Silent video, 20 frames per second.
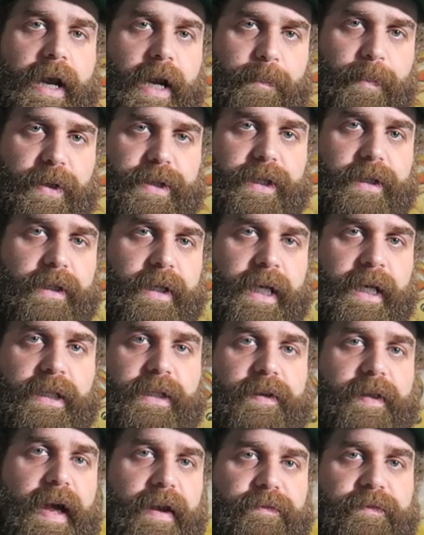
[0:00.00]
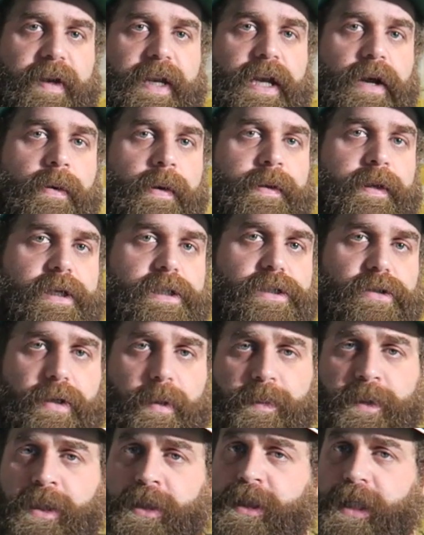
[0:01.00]
I'm gonna put the link to that video in the
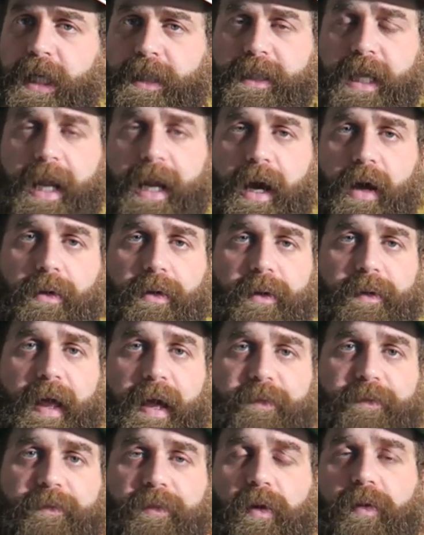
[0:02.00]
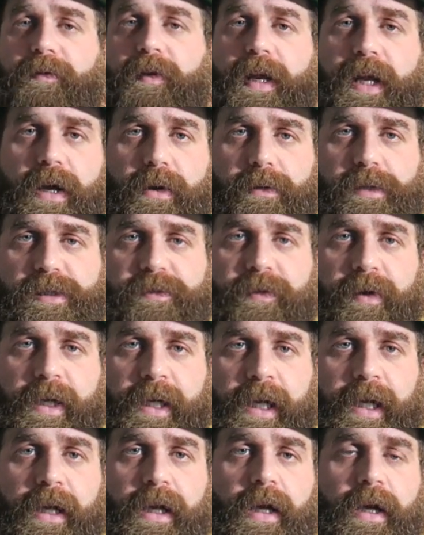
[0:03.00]
description. Check that out. That full video is
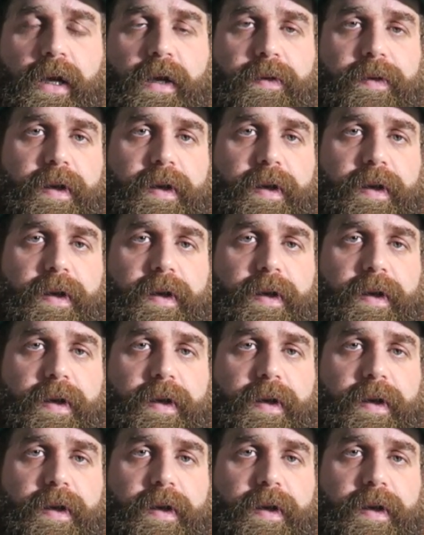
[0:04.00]
funny.